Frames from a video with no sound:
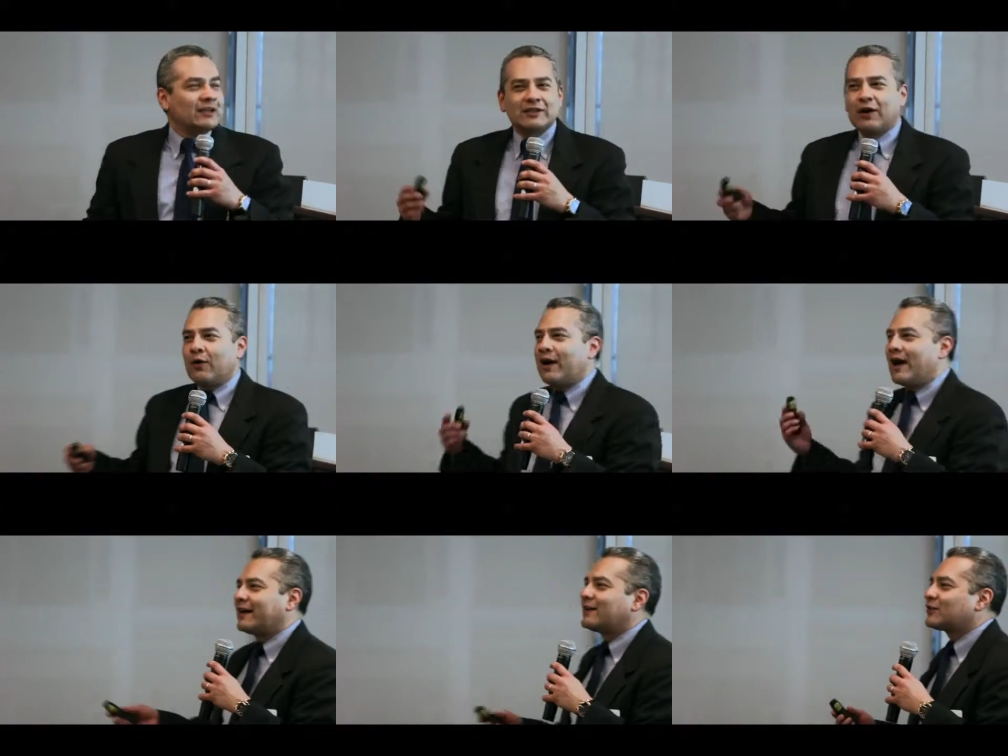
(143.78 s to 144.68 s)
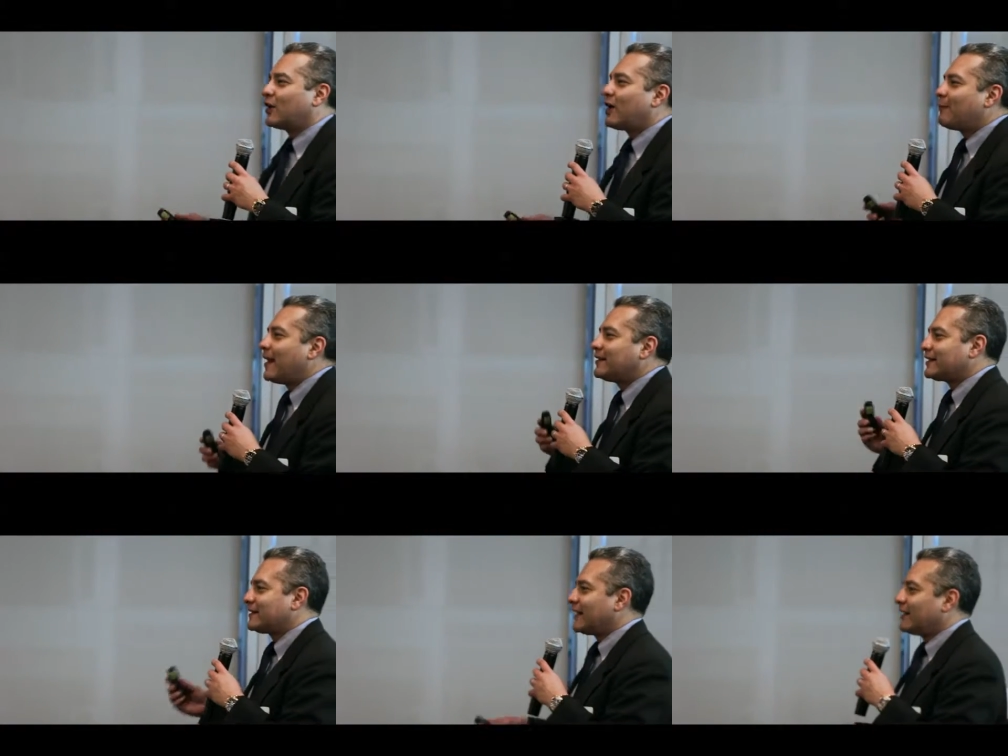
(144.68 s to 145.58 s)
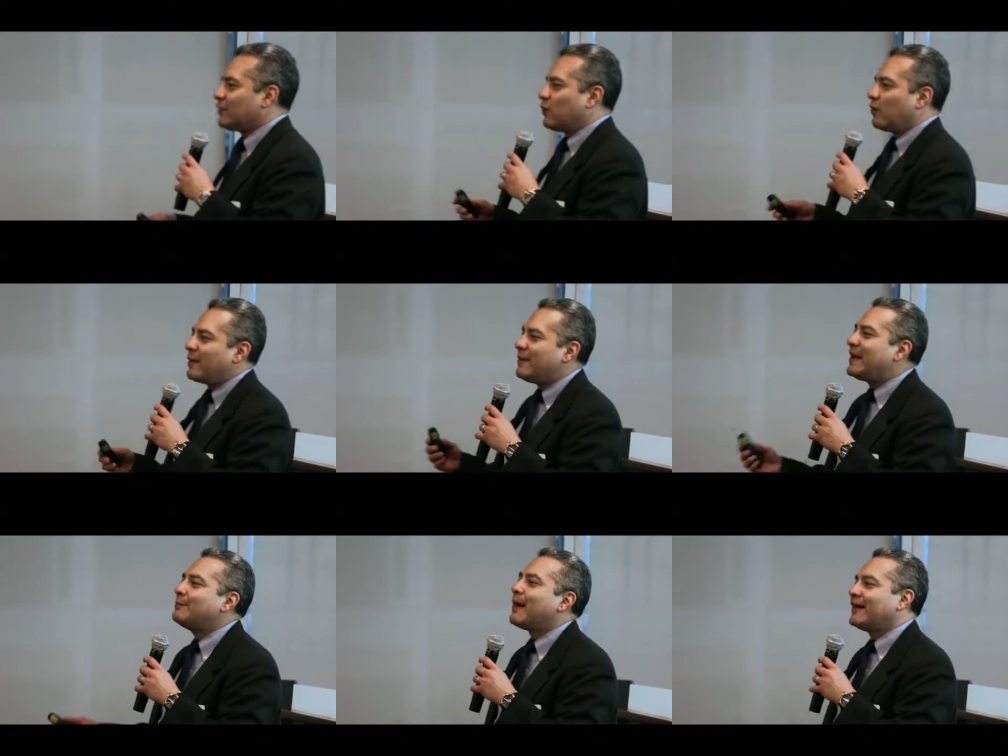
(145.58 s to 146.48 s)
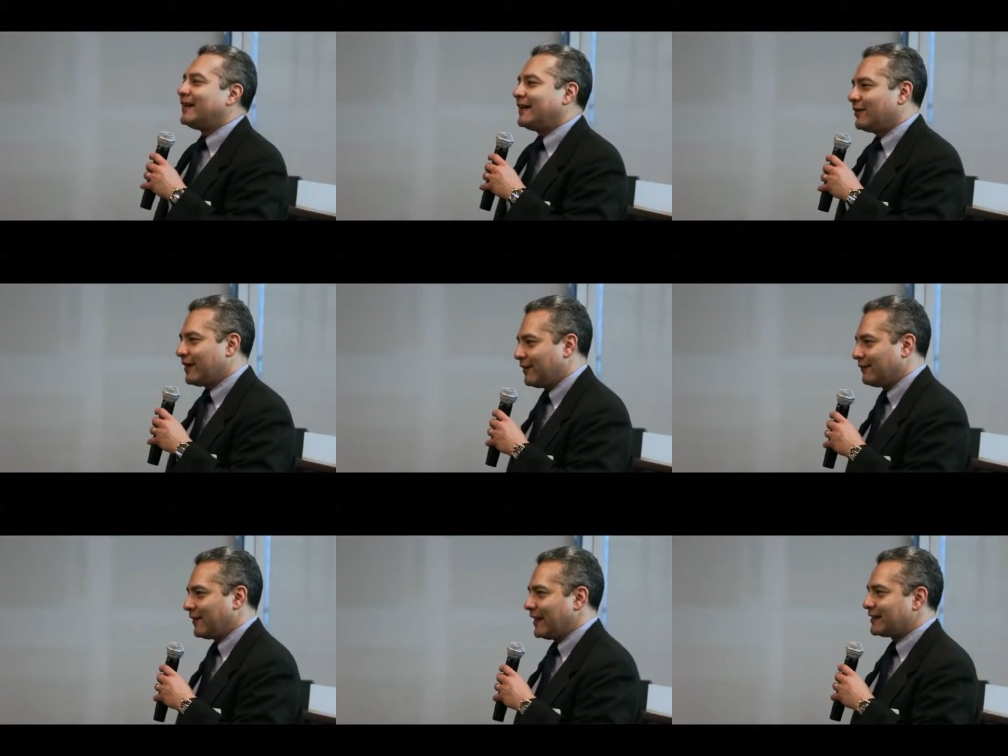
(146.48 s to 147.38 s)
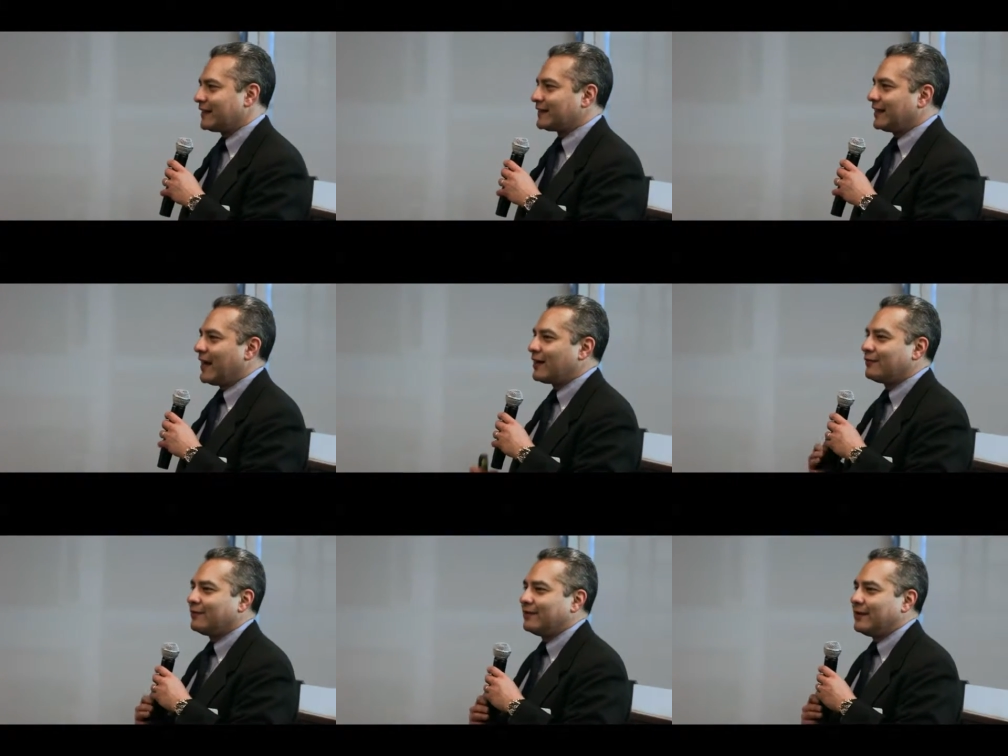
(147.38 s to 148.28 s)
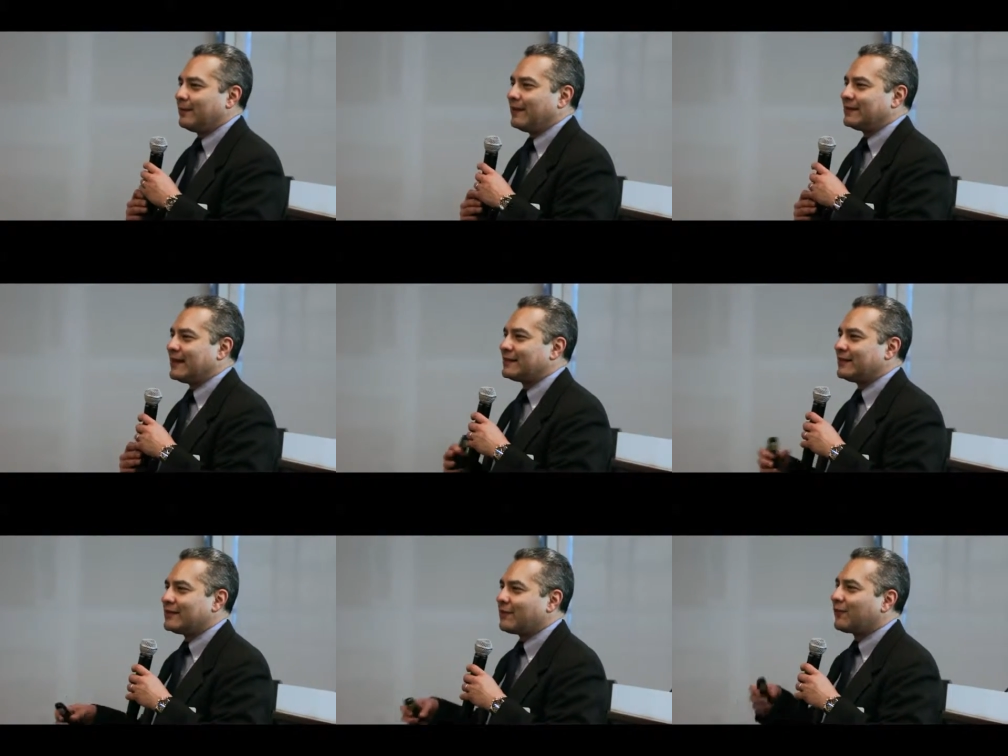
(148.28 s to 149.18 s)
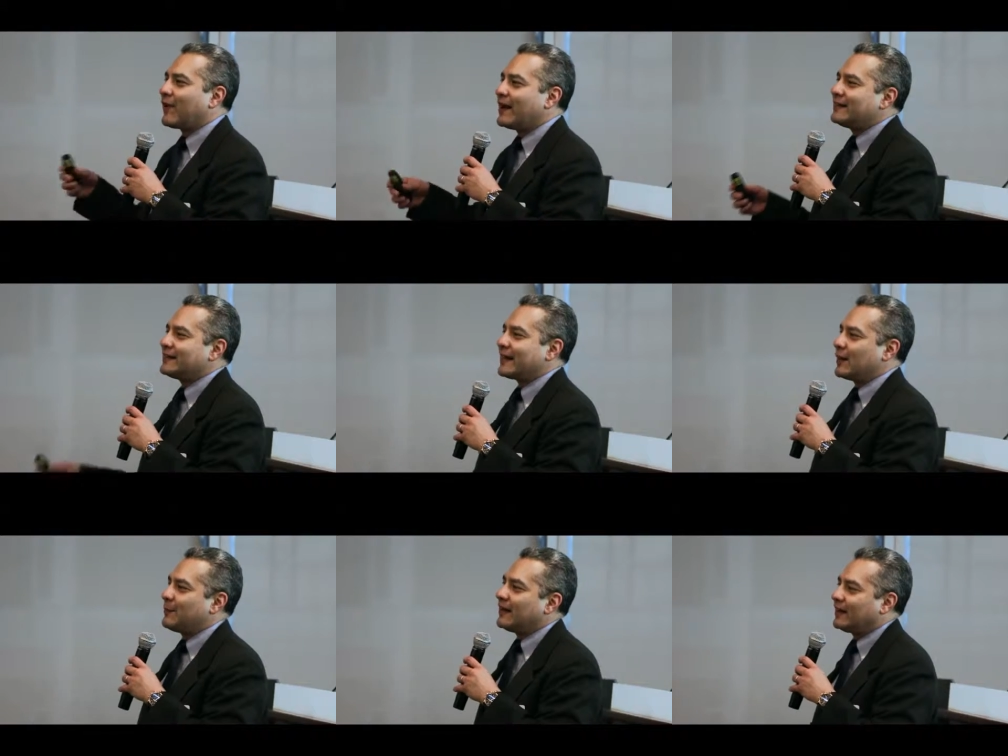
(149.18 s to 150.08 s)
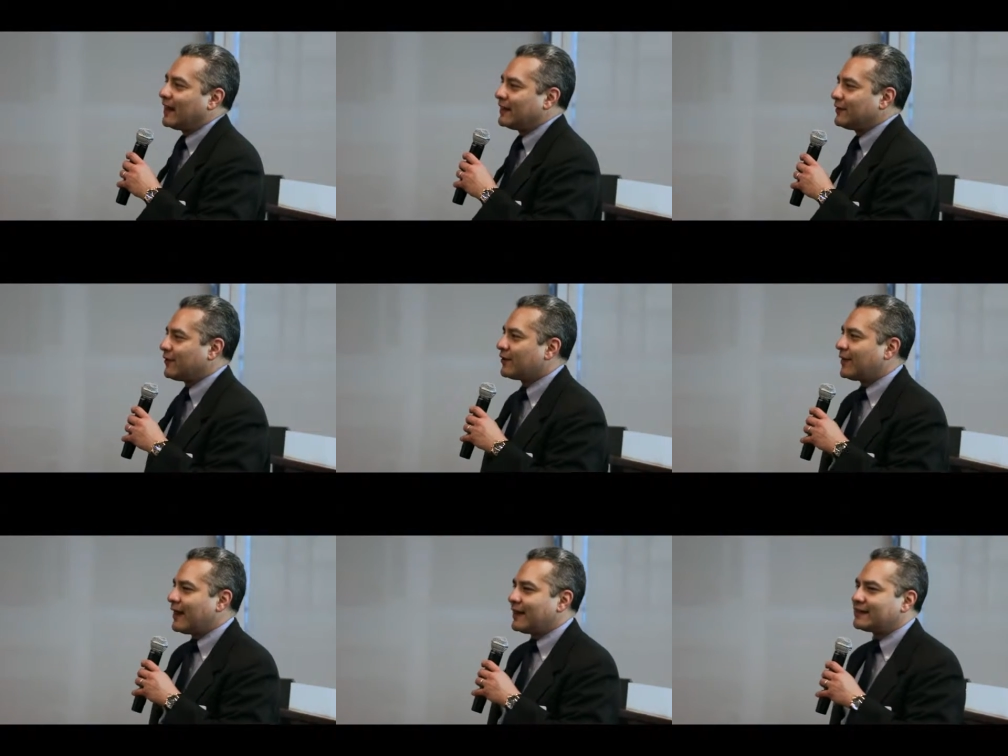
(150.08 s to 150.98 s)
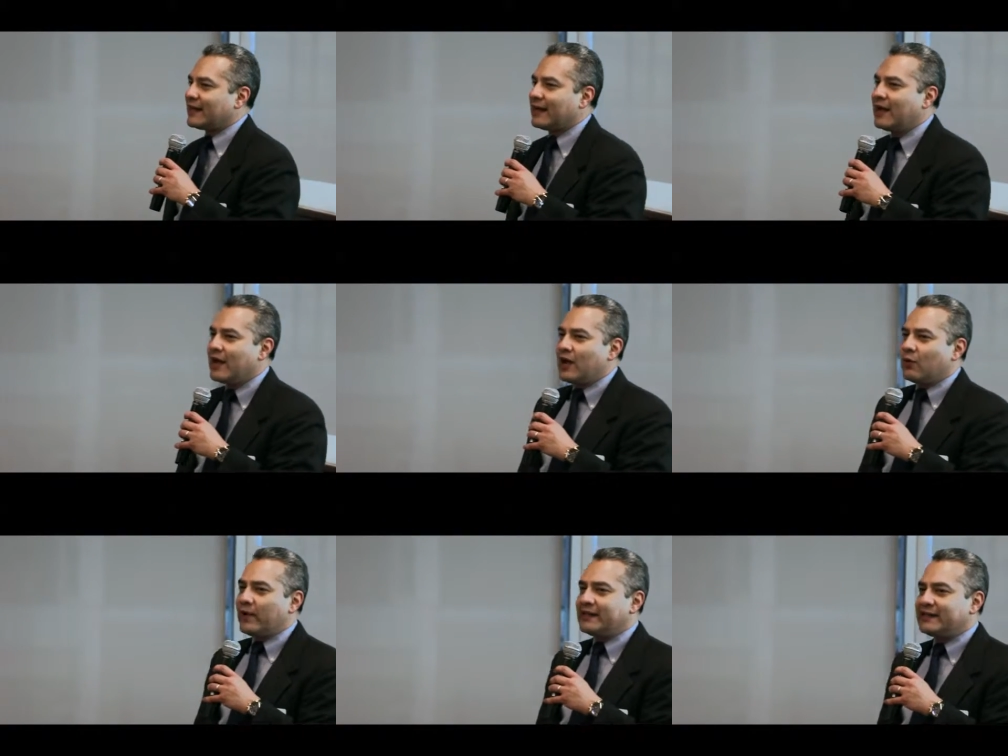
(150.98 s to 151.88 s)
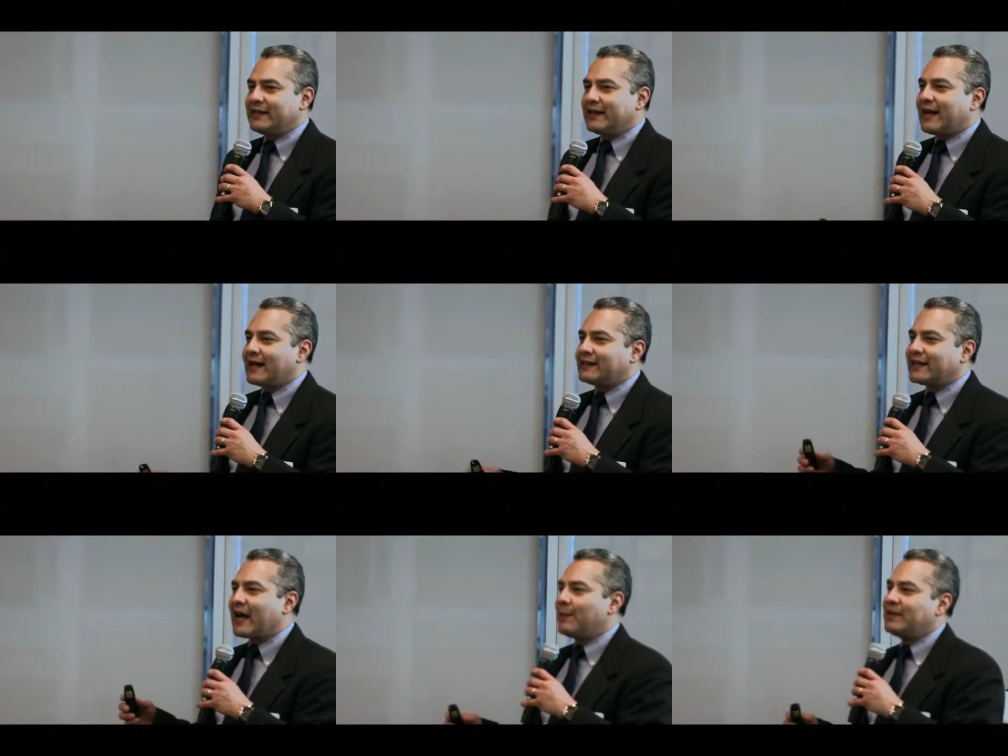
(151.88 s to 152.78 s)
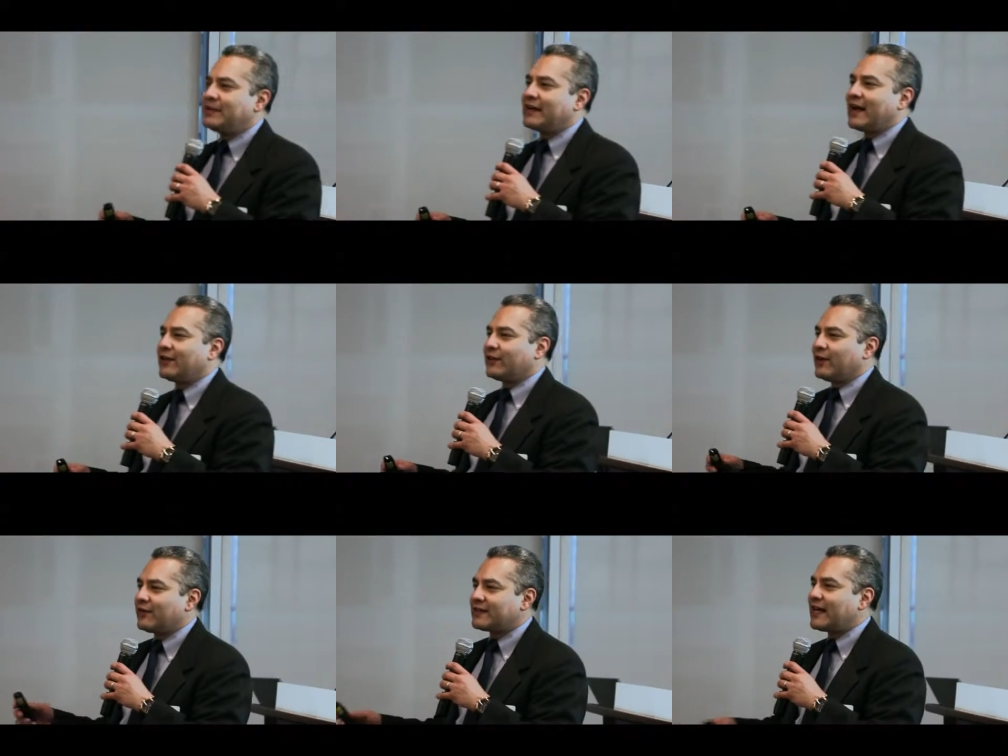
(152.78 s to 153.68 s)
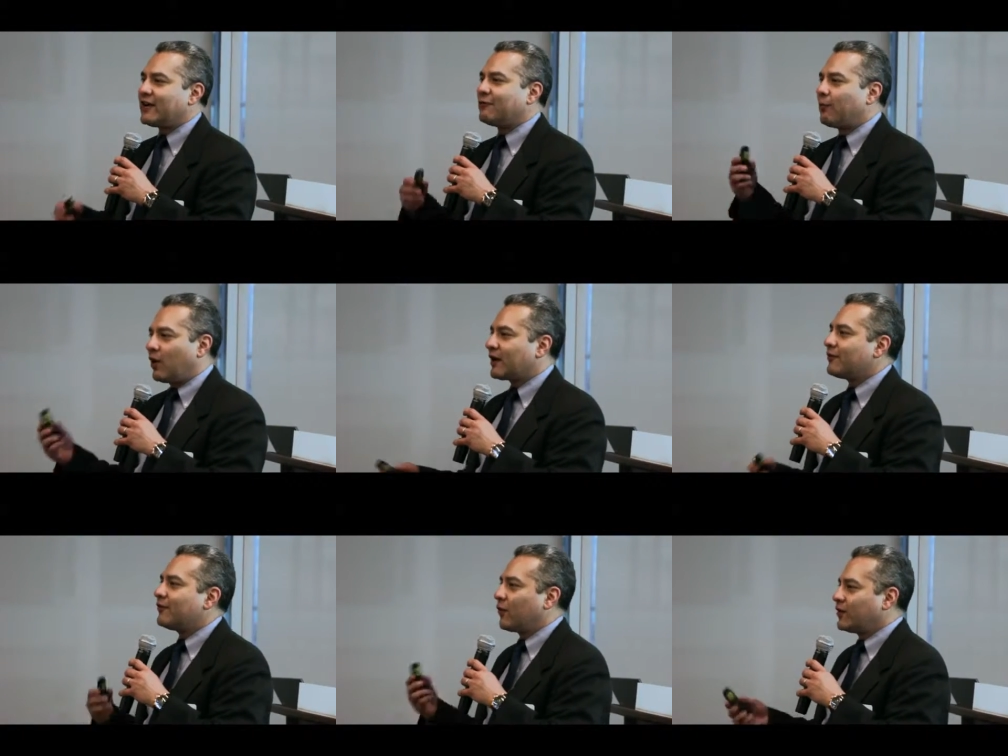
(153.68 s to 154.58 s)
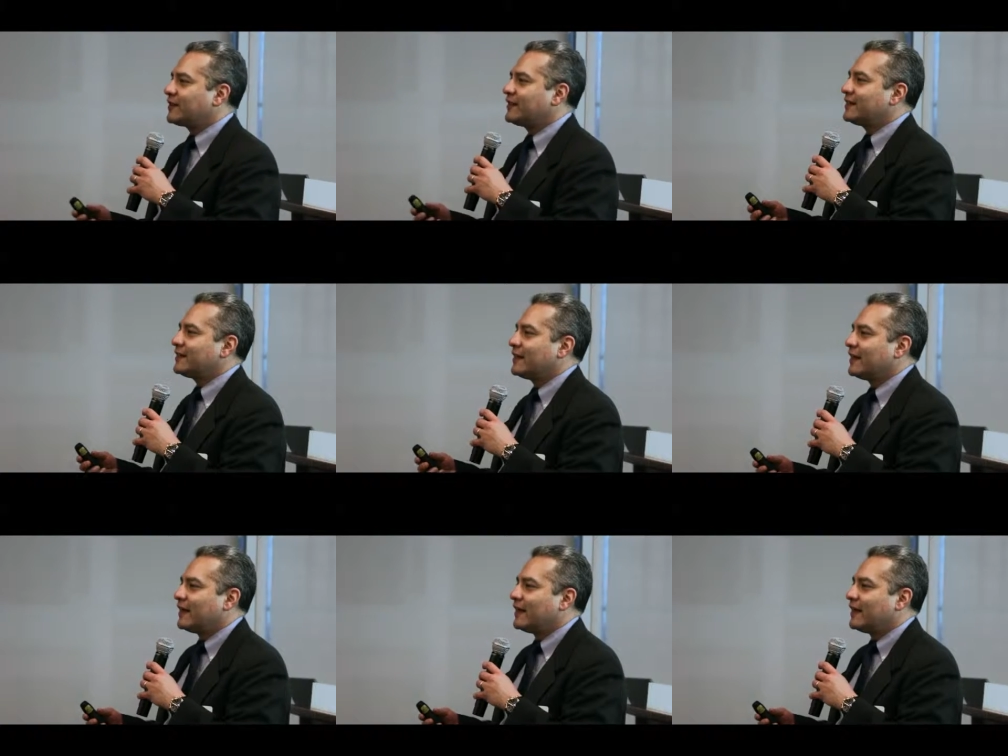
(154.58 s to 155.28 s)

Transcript: So I'm going to start off by just telling you what we mean by the Internet of Things. There's a lot of, it's a phrase that can mean a lot of different things, and we see it as the coming together of a set of market forces